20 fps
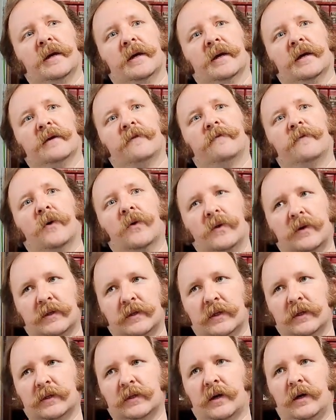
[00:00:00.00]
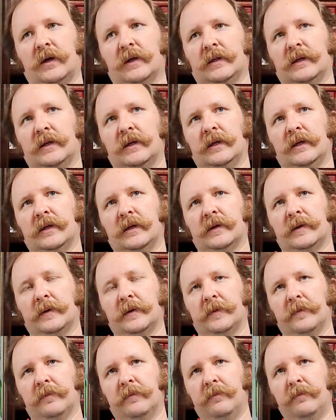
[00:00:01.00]
it focuses on the
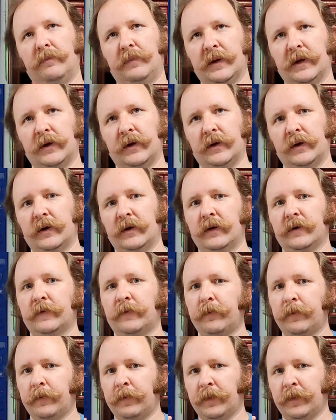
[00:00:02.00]
bitter,